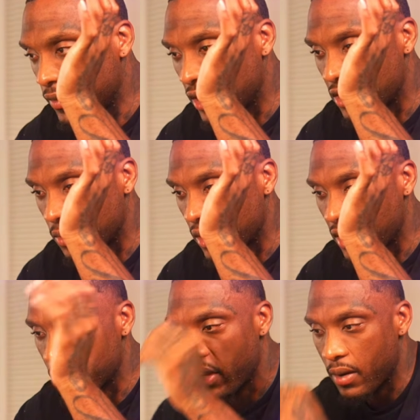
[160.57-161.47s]
It is what it
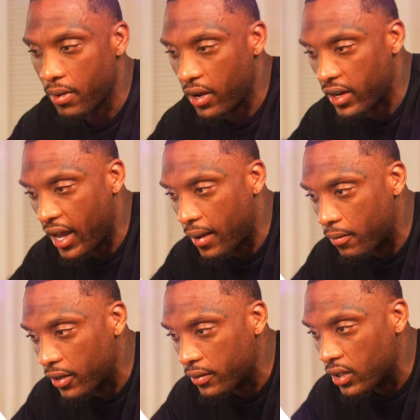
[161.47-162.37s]
is. We ain't proud of that.
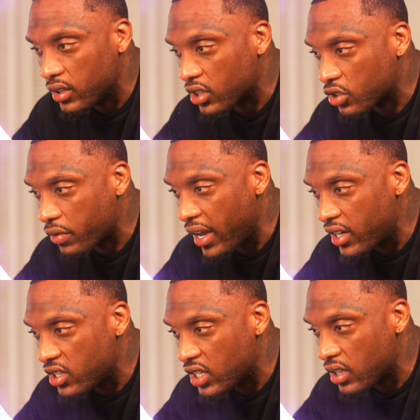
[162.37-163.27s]
But the
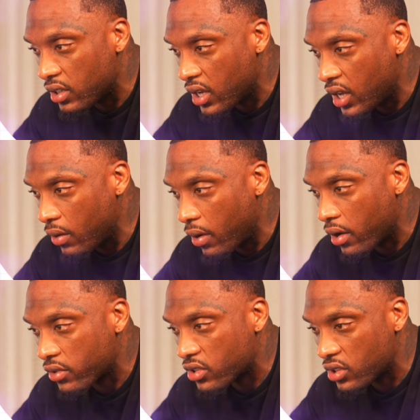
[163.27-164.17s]
strategy, it
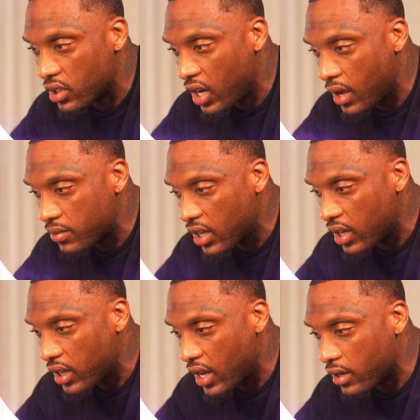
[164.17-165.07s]
works. You know what I'm
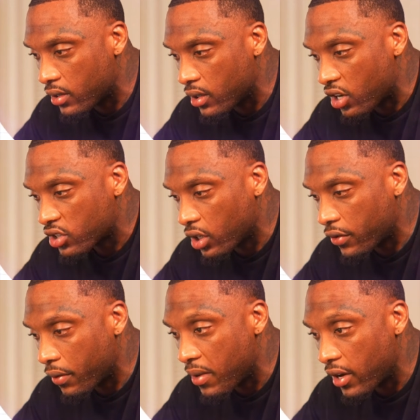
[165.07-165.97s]
saying? And I'll start it
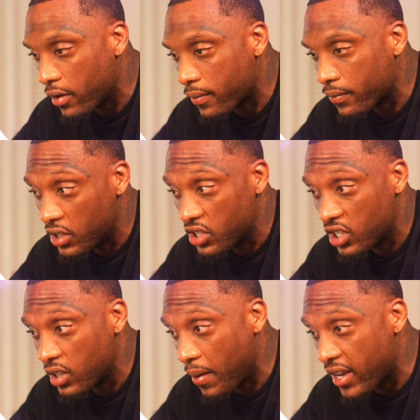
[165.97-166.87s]
from here. This is
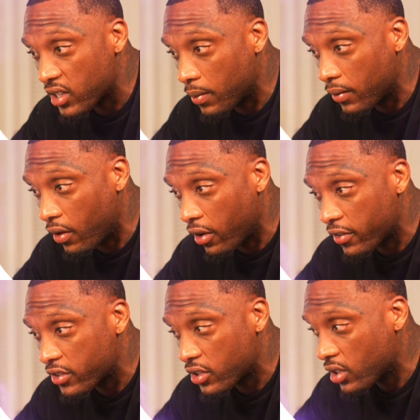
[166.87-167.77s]
just the past couple of
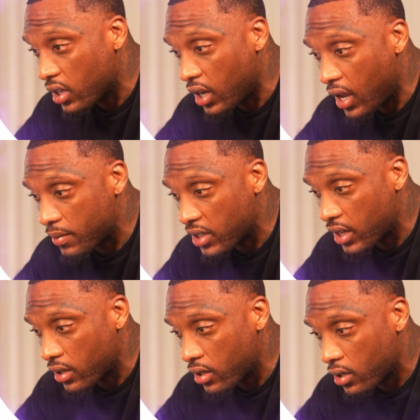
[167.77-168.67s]
hours. You know what I'm
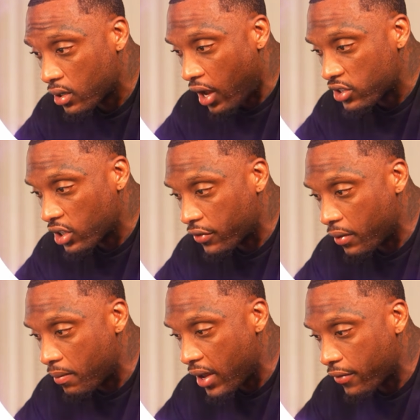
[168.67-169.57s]
saying? I'll start
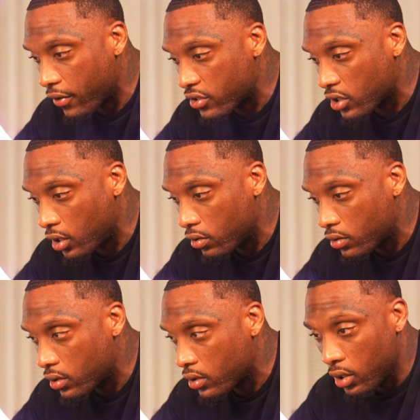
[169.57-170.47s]
from May 1st
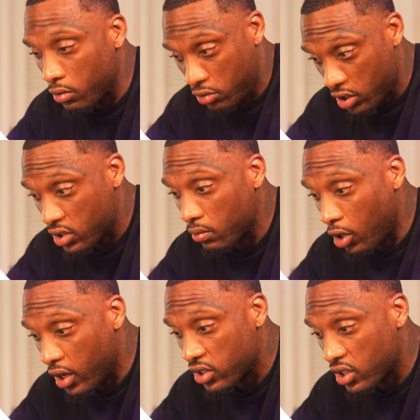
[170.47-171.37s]
alone. Took some
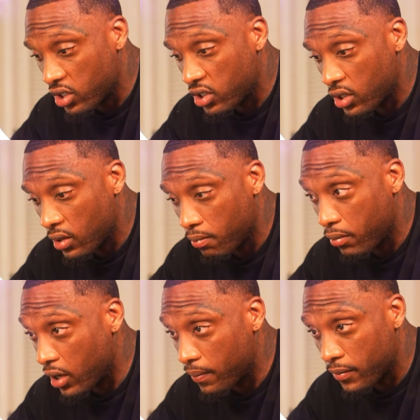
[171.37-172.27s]
losses,
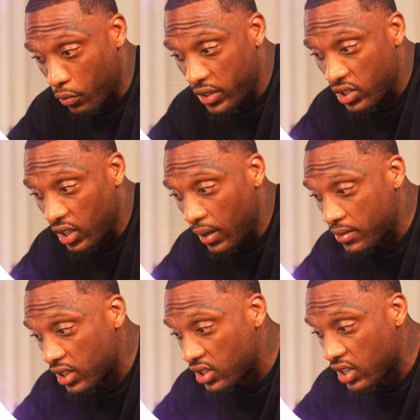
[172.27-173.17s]
but we still up
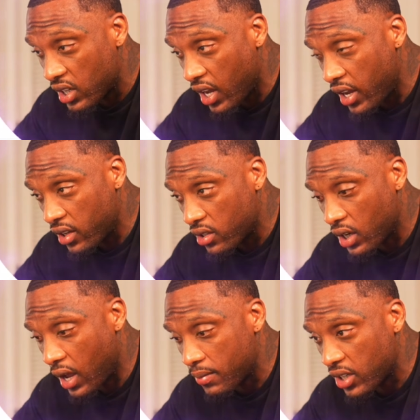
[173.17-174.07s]
16K. You
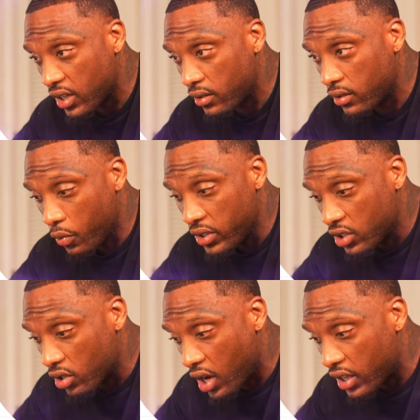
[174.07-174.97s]
know what I'm saying? We
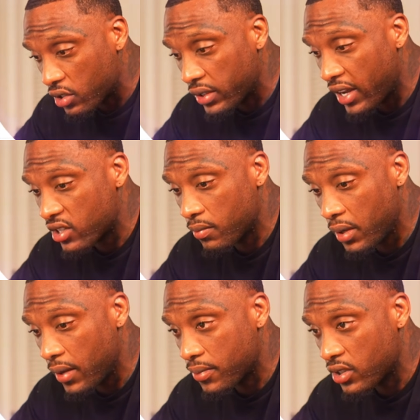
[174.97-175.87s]
still caught 2,000
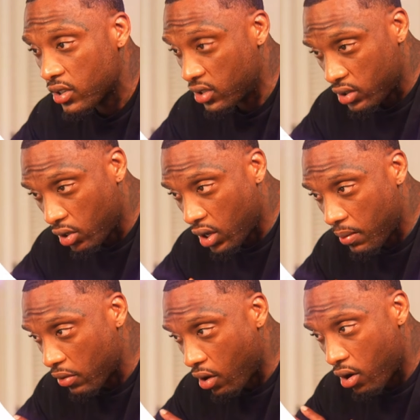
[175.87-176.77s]
pips. Don't get
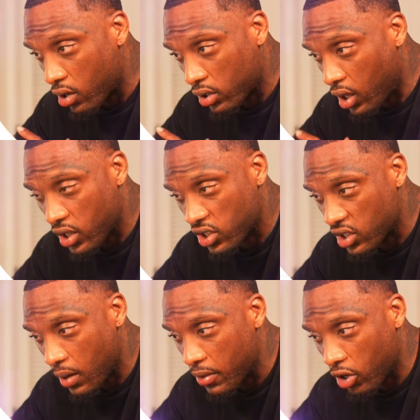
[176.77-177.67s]
me wrong, losses
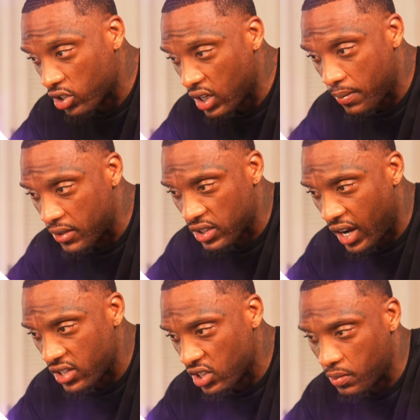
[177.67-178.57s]
come in all shapes and
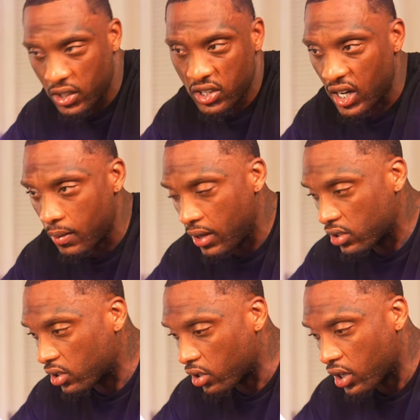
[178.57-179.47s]
sizes, but it's not about
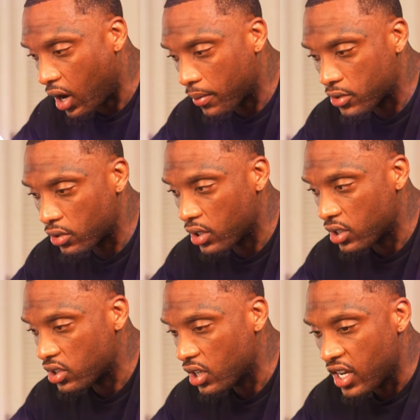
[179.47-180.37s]
the learning
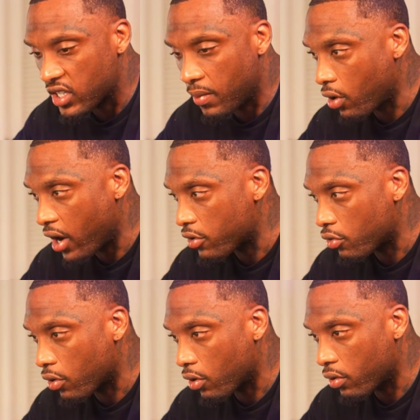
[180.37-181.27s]
opportunities. It's about how you
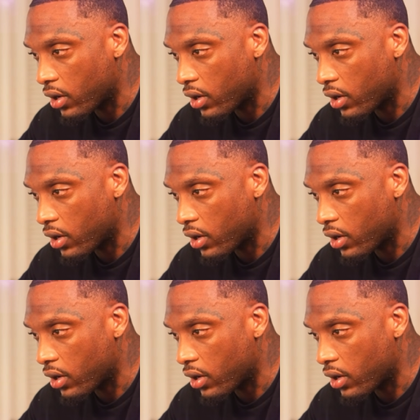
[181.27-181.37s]
grow.